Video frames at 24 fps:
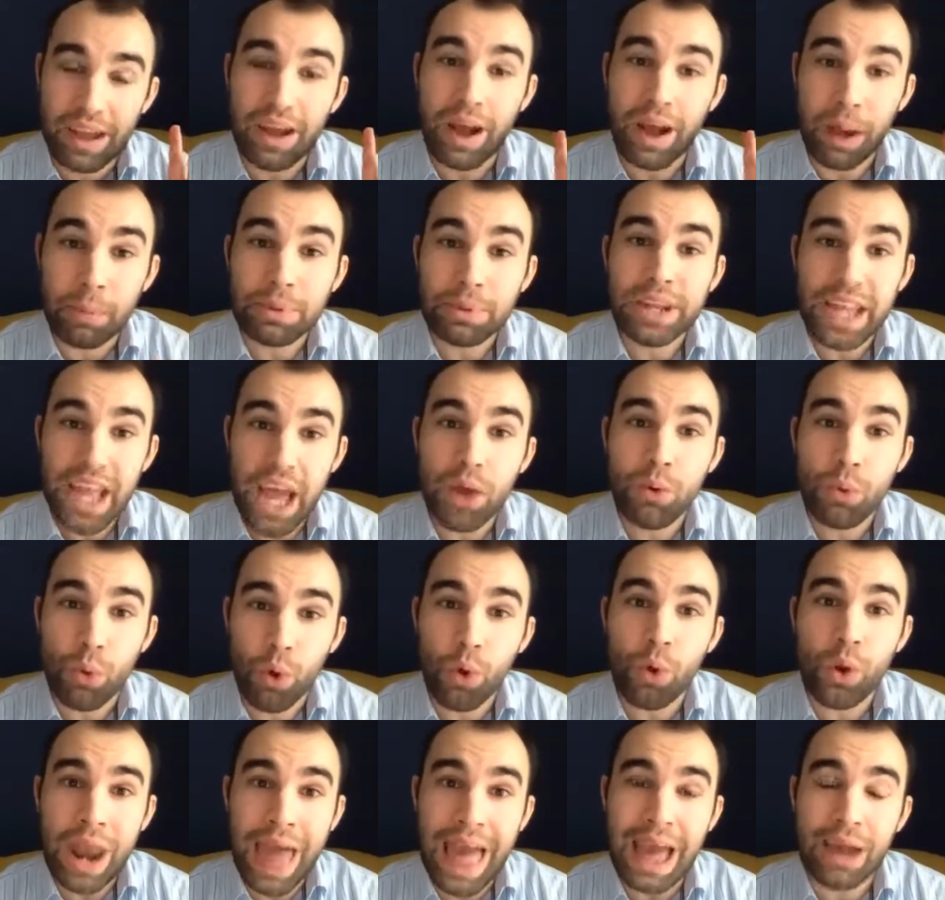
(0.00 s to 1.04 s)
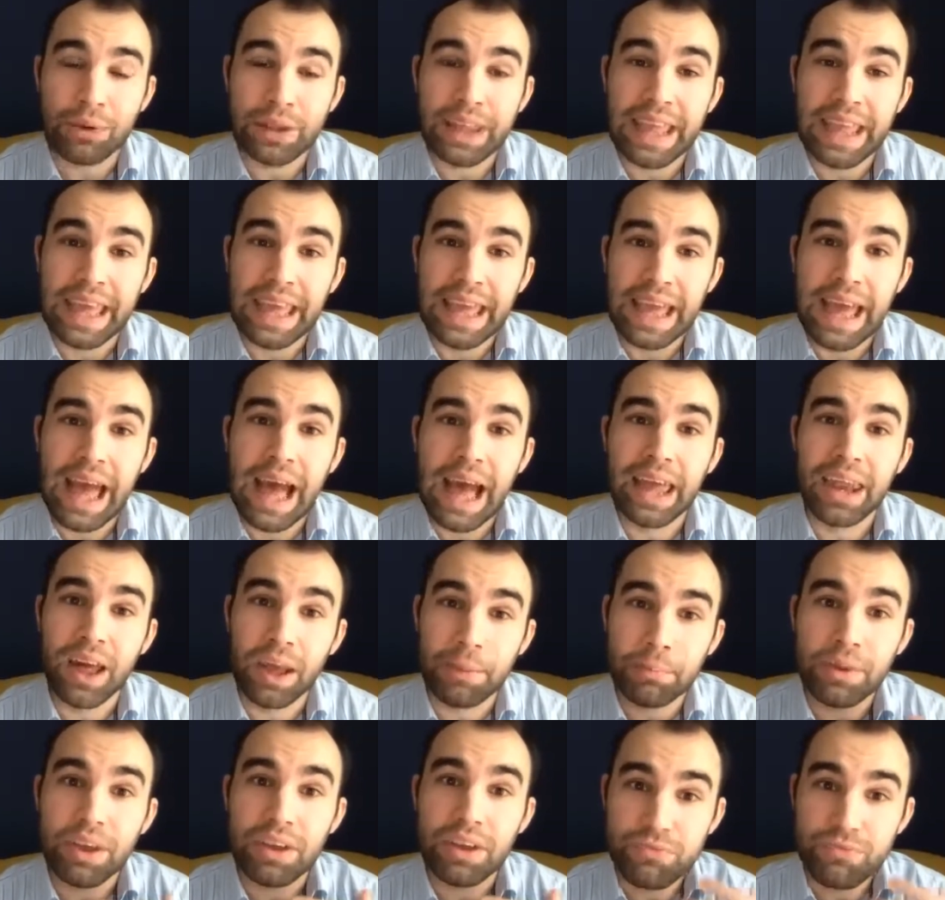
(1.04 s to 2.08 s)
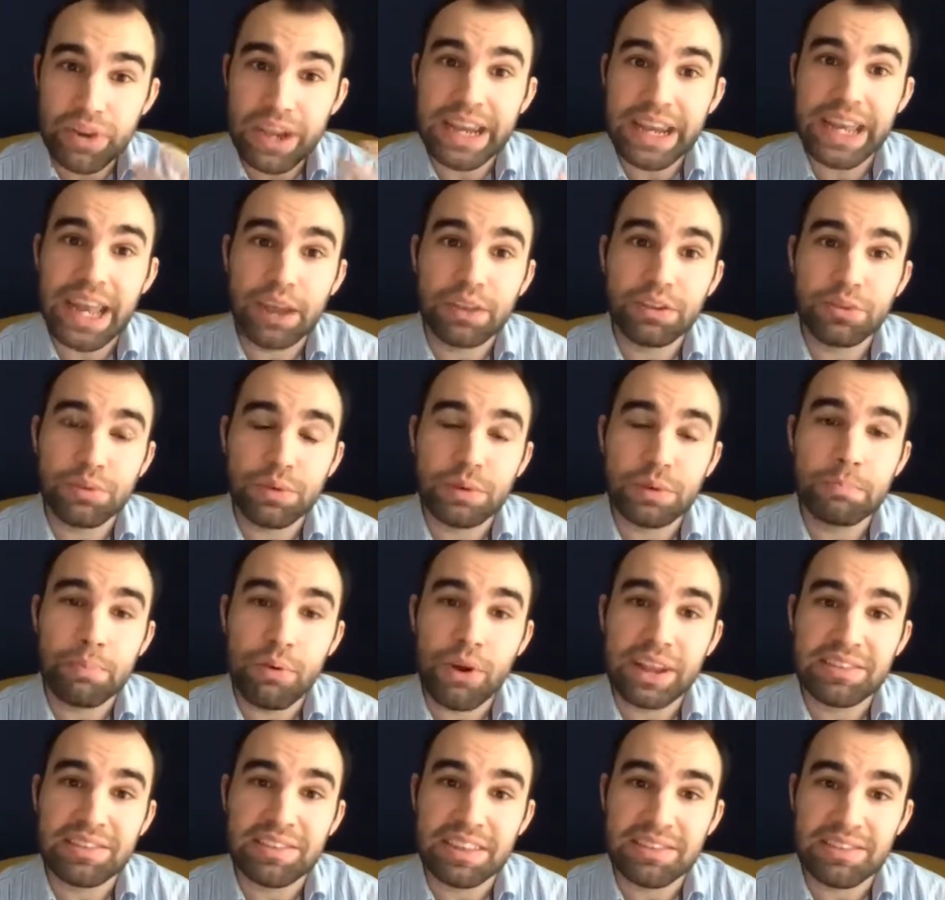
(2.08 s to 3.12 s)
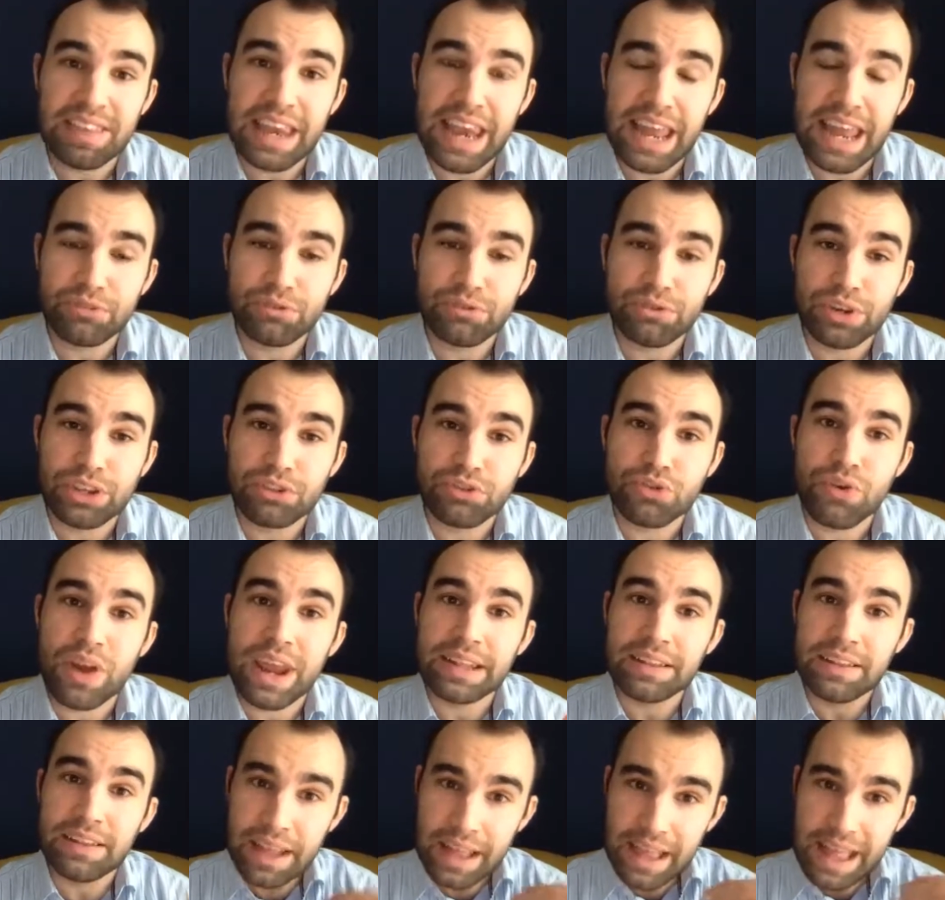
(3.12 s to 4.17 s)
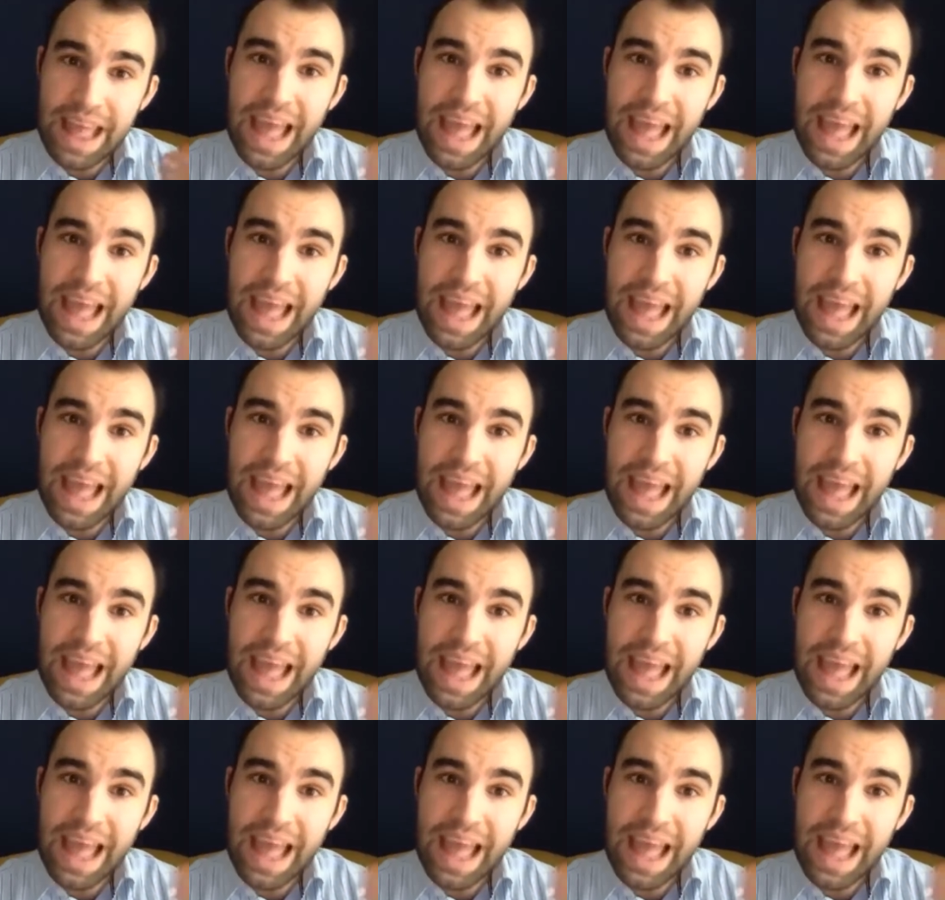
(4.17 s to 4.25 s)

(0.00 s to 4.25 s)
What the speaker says: I'm going to go all out here and I'm really going to embrace this electric trend